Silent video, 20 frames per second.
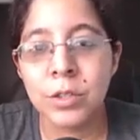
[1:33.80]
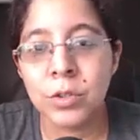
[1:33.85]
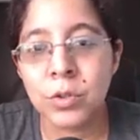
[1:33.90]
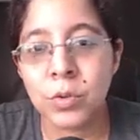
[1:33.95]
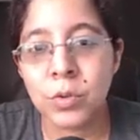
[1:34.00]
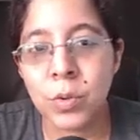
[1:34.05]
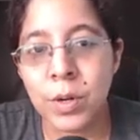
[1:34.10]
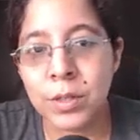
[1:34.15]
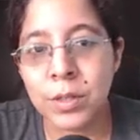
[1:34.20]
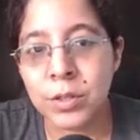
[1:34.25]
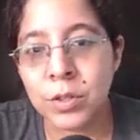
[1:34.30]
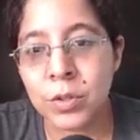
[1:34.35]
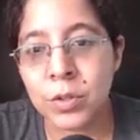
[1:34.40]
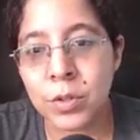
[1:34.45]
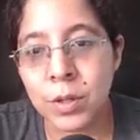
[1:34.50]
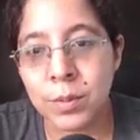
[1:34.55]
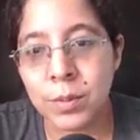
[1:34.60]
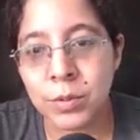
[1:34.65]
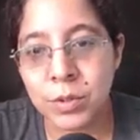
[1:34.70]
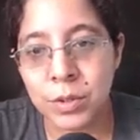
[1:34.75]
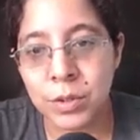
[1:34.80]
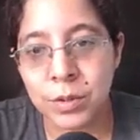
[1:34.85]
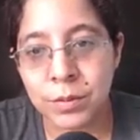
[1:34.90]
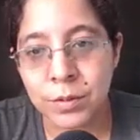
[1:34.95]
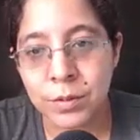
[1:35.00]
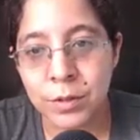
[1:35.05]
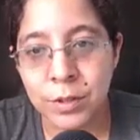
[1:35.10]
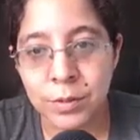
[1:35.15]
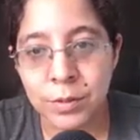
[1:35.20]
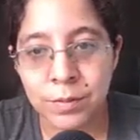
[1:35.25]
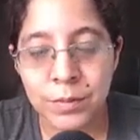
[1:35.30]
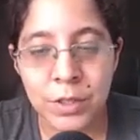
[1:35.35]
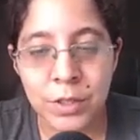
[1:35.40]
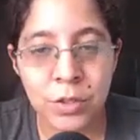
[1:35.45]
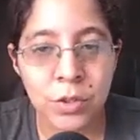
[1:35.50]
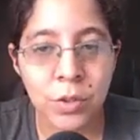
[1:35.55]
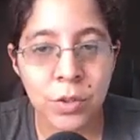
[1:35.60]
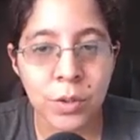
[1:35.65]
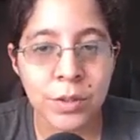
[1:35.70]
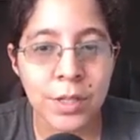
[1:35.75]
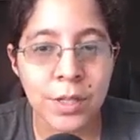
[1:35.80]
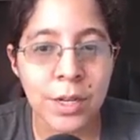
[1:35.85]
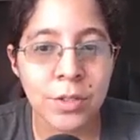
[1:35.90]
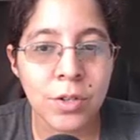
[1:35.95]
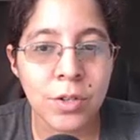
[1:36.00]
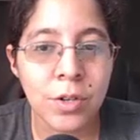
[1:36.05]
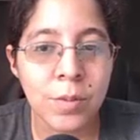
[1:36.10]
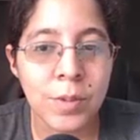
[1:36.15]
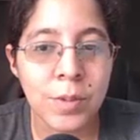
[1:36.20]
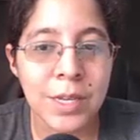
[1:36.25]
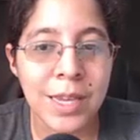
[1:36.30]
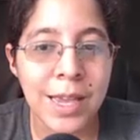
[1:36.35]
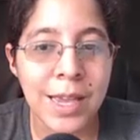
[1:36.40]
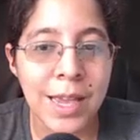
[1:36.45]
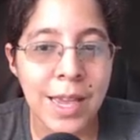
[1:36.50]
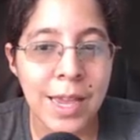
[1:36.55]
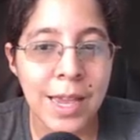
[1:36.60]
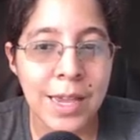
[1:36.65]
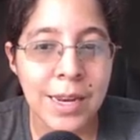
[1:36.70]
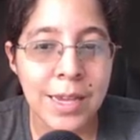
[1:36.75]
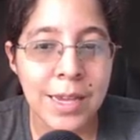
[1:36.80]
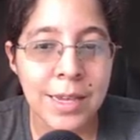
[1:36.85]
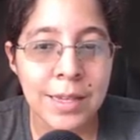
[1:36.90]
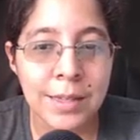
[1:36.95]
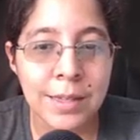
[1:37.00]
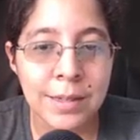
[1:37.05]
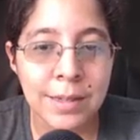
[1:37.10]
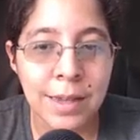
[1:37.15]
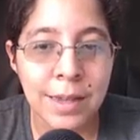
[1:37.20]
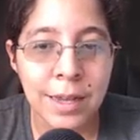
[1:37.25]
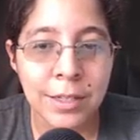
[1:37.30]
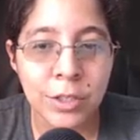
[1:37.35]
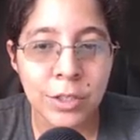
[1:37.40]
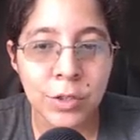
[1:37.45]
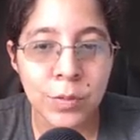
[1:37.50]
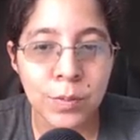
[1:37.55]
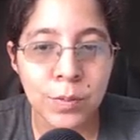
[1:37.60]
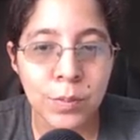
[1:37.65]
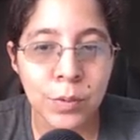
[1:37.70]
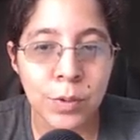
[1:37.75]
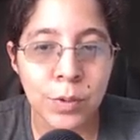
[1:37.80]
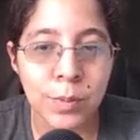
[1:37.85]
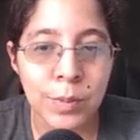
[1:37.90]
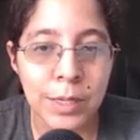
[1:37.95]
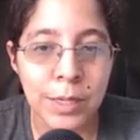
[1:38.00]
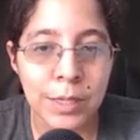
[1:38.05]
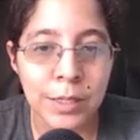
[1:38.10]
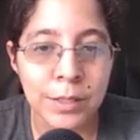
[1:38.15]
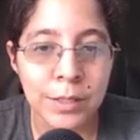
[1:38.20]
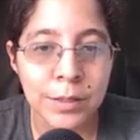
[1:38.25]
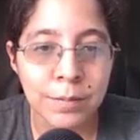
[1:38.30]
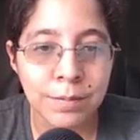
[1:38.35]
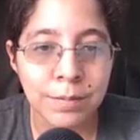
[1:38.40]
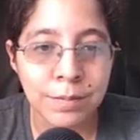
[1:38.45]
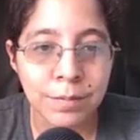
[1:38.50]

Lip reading: transcriptions. So that's going to be 80 cents per minute.